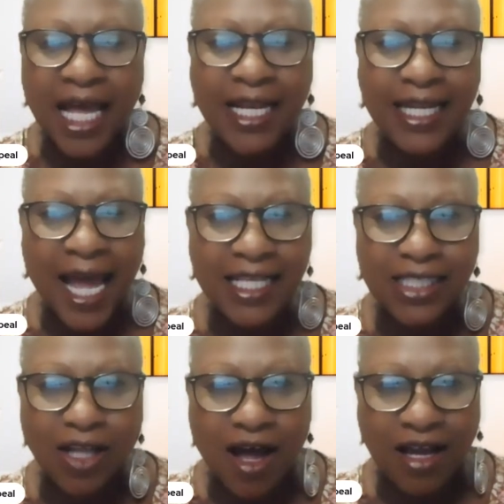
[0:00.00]
Nice
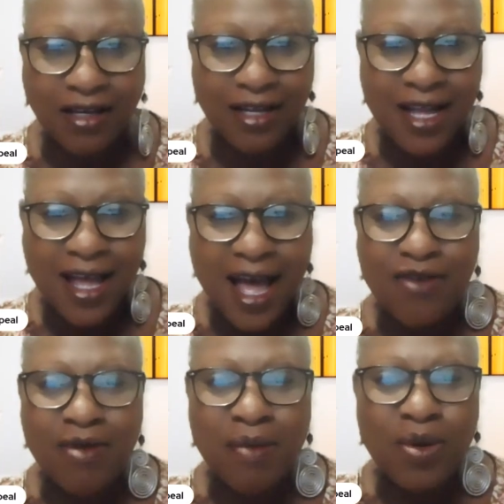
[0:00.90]
lock. I
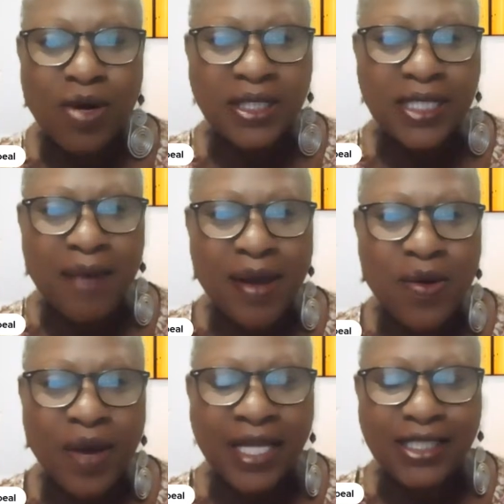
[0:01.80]
remember one time I
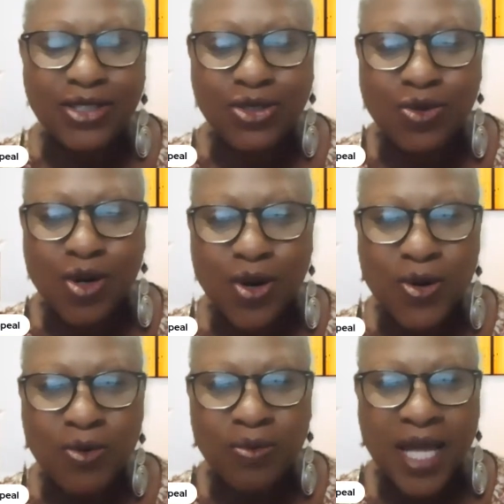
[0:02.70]
went to a
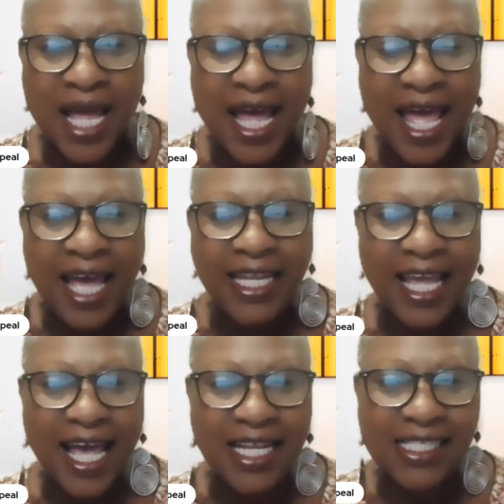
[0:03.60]
home and they
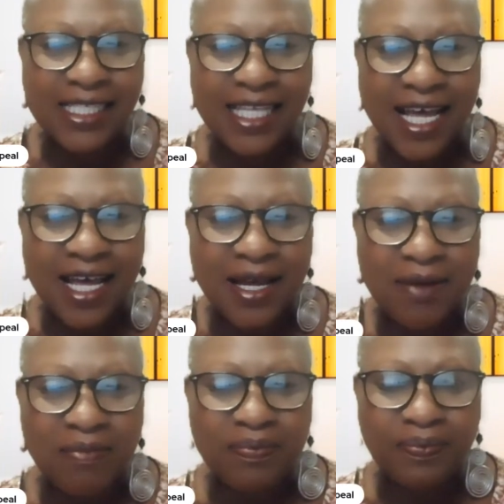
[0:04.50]
had
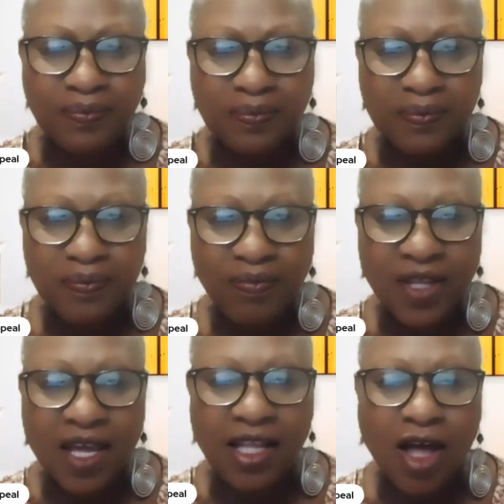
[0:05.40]

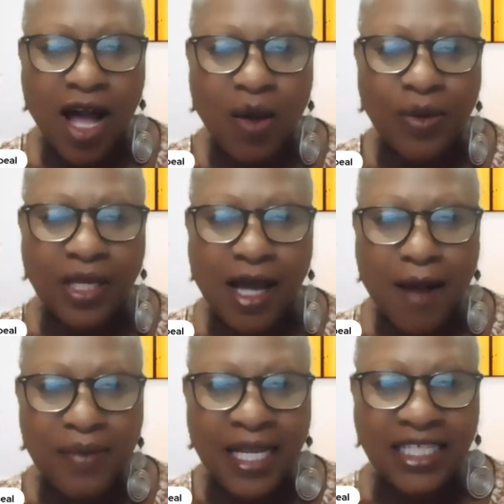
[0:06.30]
a lock with a
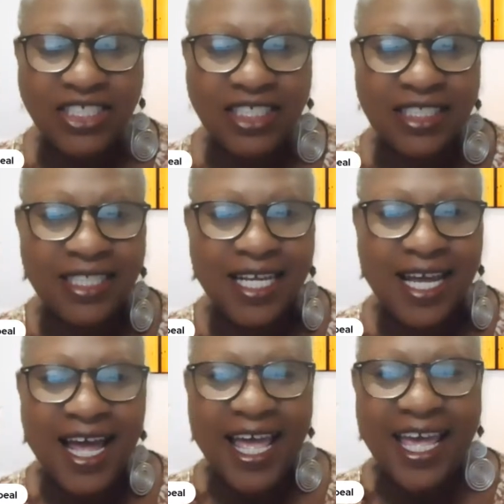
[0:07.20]
combination.
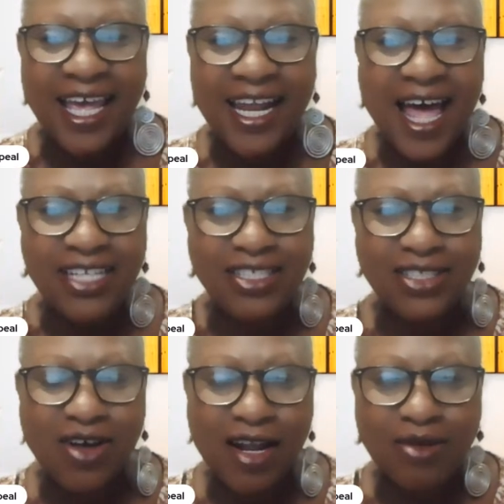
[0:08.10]
And I
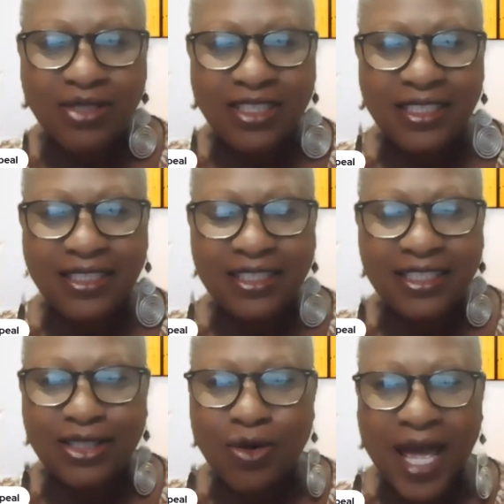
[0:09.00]
just thought it was
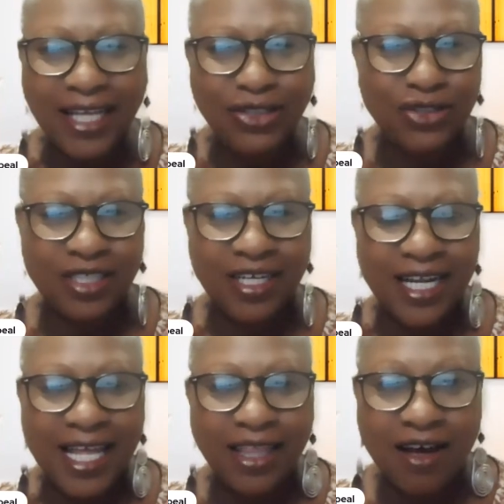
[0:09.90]
just so extra
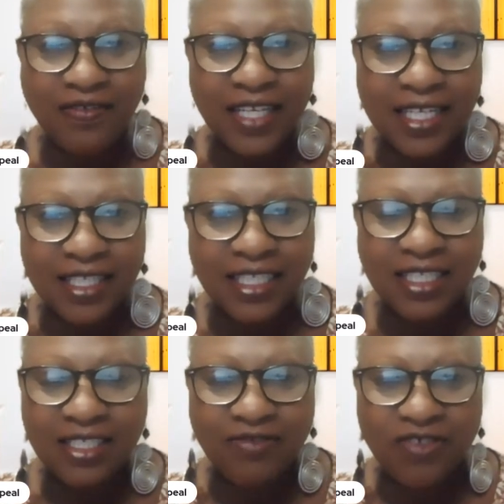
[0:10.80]
and I loved it.
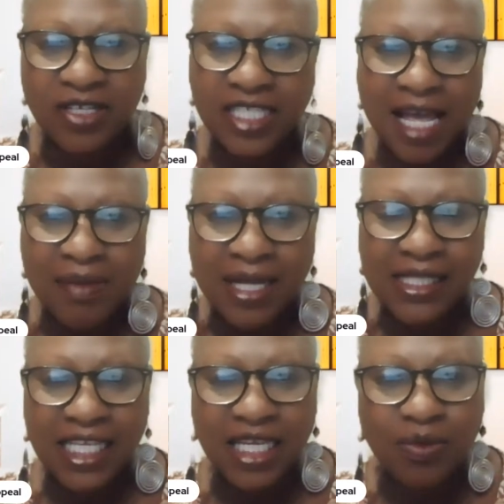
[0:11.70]
This is the first time I'd
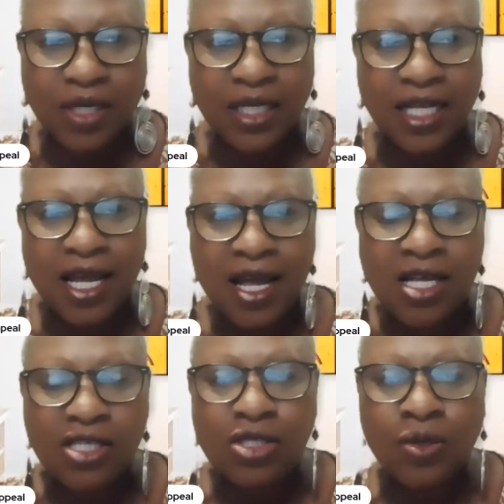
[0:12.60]
seen one.
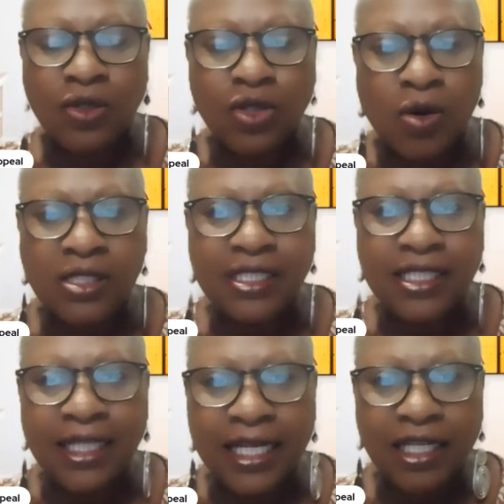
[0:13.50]
So those
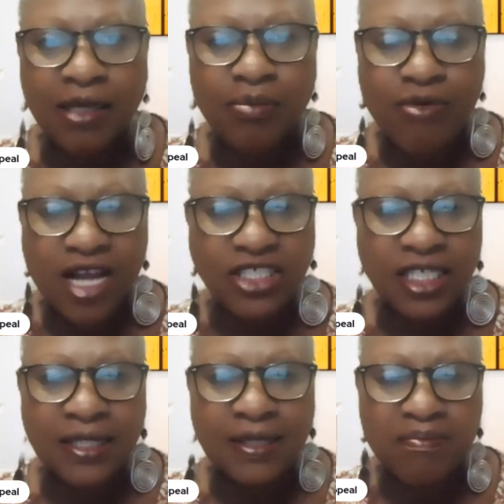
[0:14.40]
little
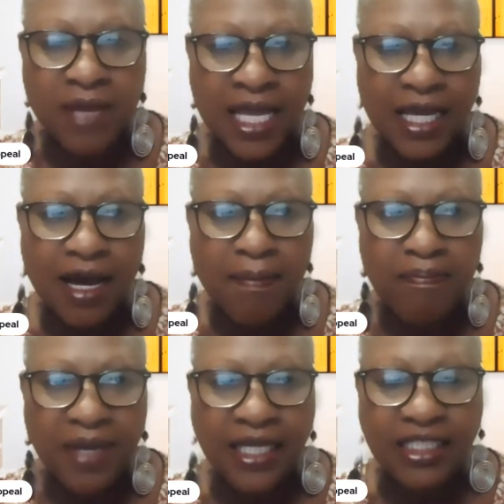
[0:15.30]
impressions make a
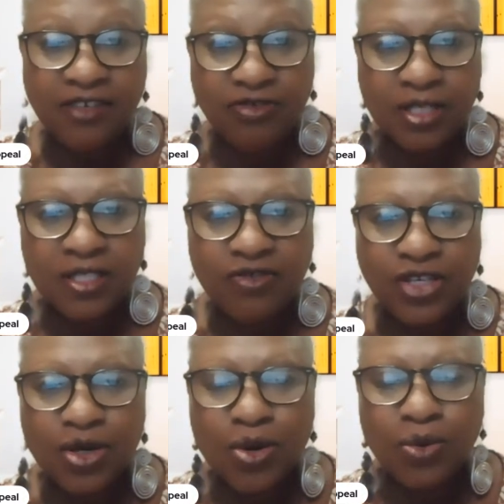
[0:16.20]
big difference for
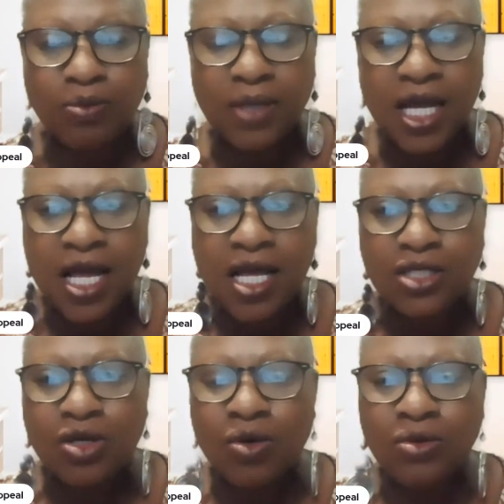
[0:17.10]
your home.
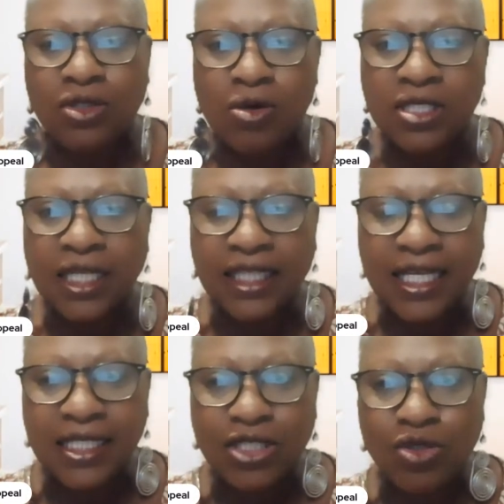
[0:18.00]
So those are the
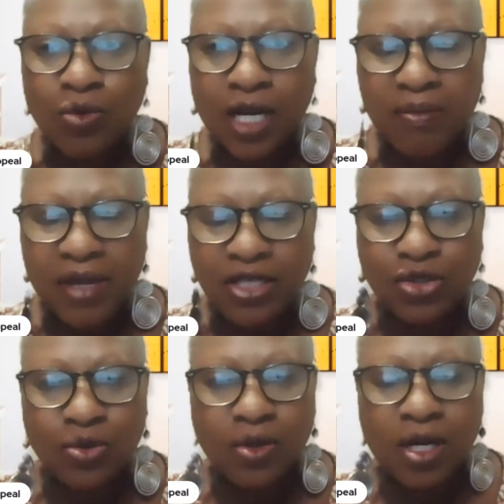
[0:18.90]
things that you want to make
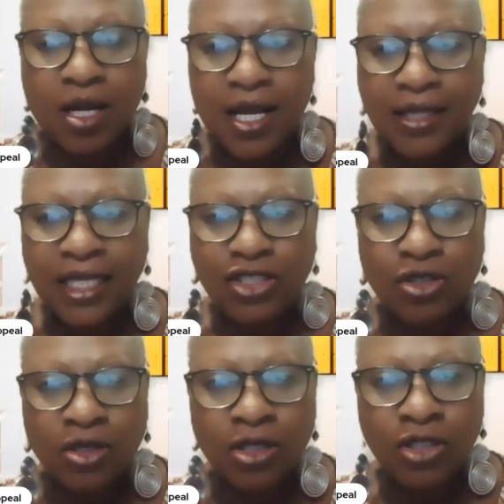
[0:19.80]
sure that
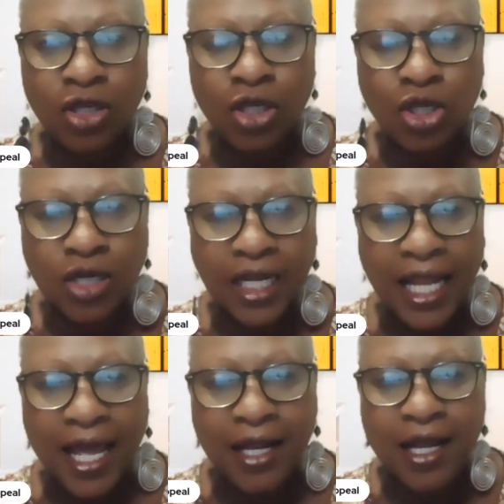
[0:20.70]
you're looking
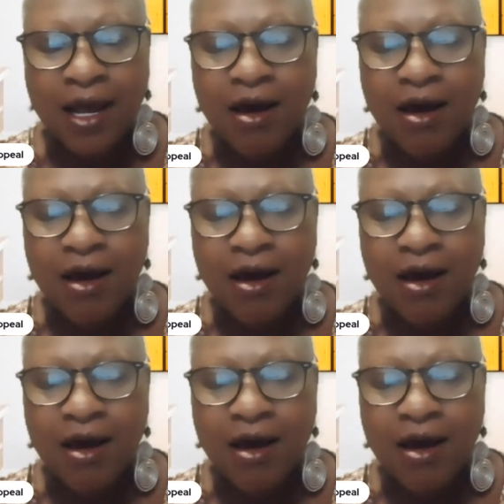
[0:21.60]
at.